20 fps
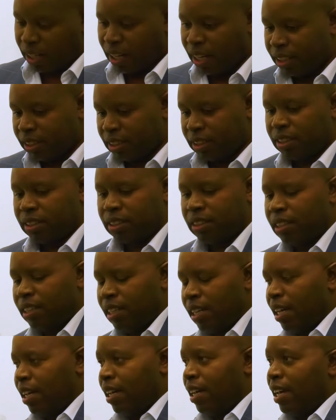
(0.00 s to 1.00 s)
lunch,
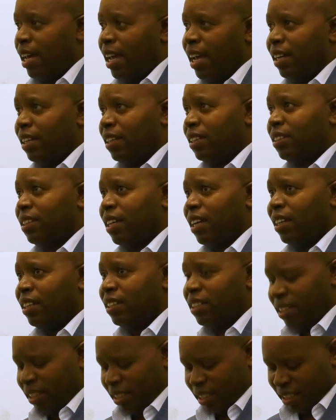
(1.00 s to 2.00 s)
and he
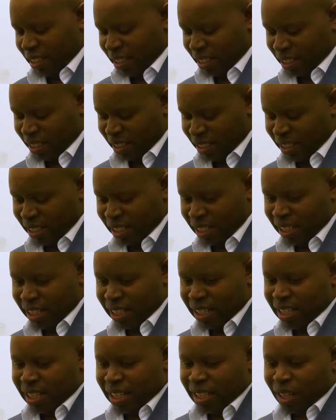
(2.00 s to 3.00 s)
said,
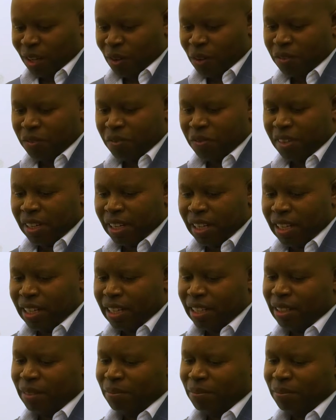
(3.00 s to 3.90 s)
Godfrey,